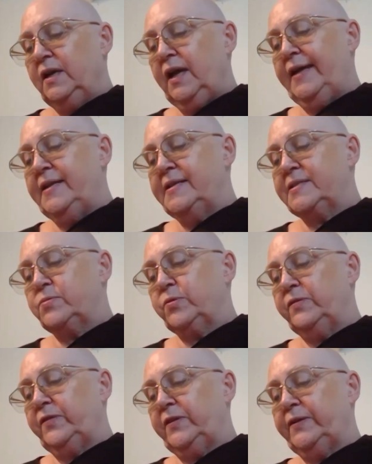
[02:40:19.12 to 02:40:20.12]
and it's
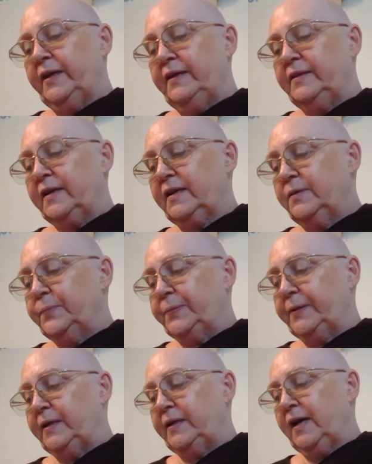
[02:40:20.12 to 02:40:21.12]
revealing the
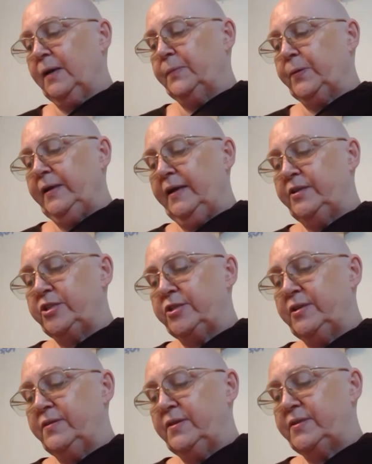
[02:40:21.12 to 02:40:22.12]
complete
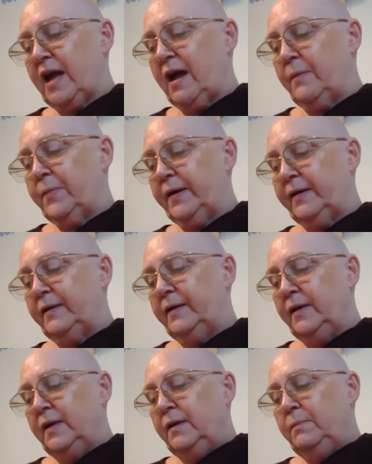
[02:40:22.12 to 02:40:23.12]
comprehension of the Dhamma,
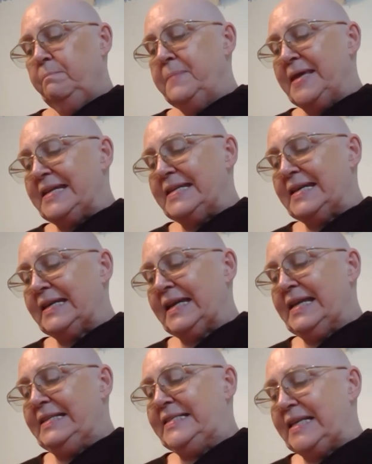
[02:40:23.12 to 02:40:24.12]
meaning
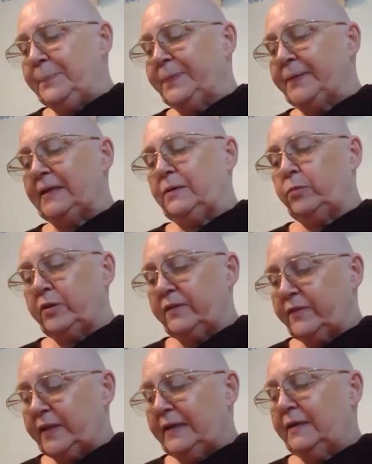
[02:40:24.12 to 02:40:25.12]
it deeply
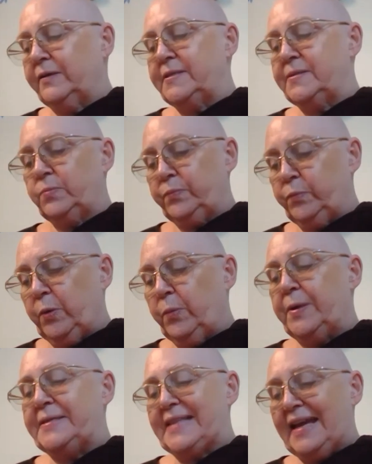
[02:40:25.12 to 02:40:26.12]
reveals. When
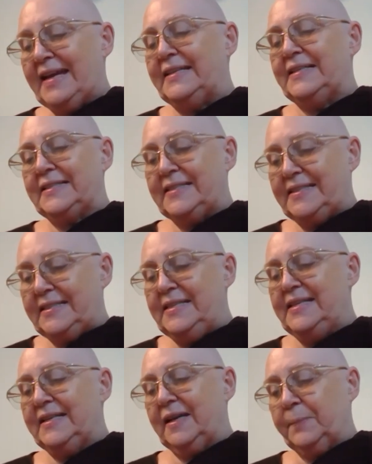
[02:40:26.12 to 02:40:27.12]
we say
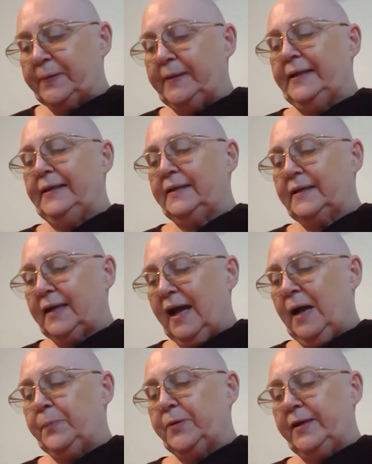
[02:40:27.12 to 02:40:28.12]
complete
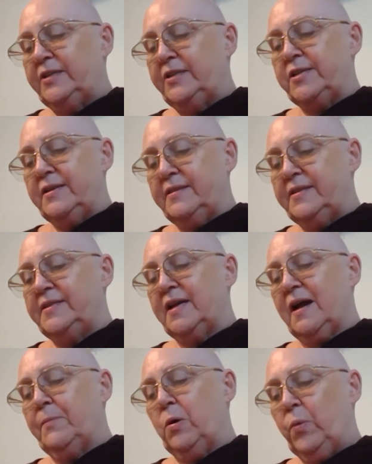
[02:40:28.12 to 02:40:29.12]
comprehension of the
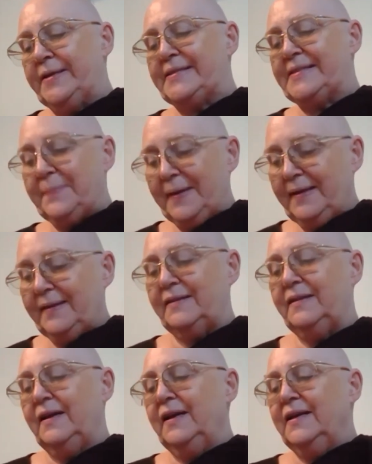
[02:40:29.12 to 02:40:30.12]
Dhamma, what does it
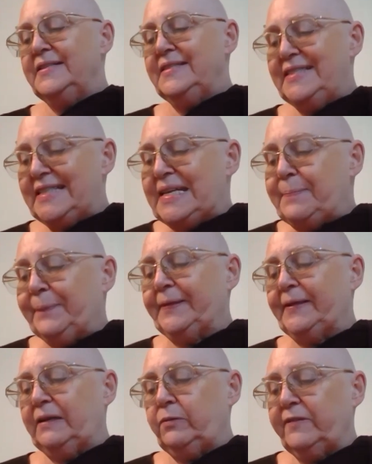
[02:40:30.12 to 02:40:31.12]
mean?
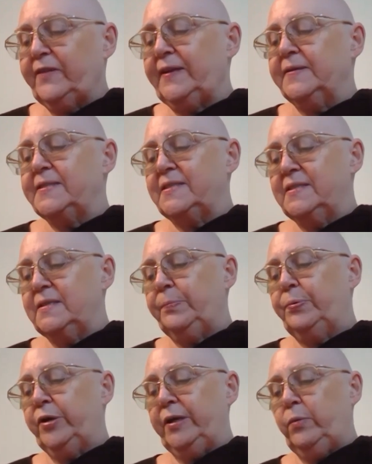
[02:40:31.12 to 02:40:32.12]
Deeply reveals to the
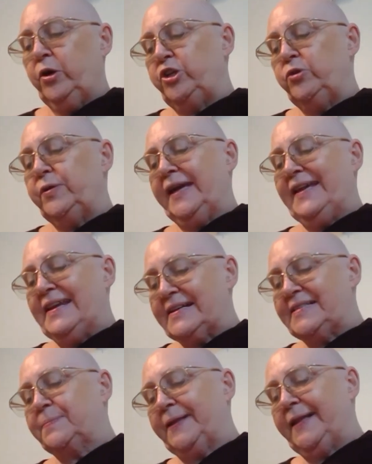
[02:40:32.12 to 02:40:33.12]
point where you can
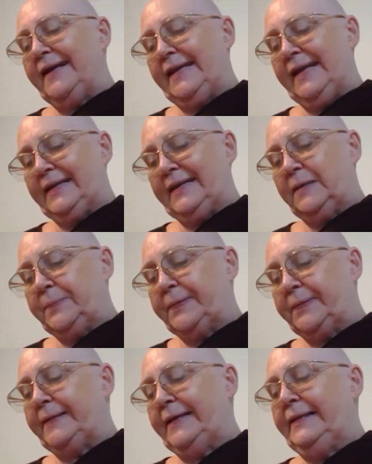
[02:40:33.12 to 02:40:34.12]
explain it
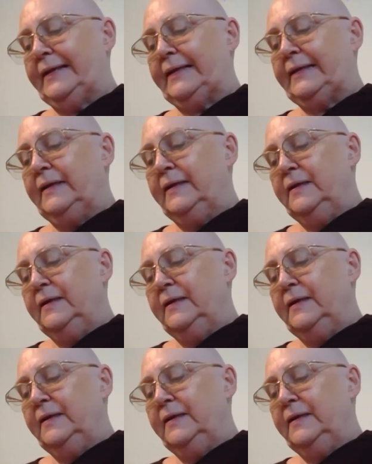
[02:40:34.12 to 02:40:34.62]
completely.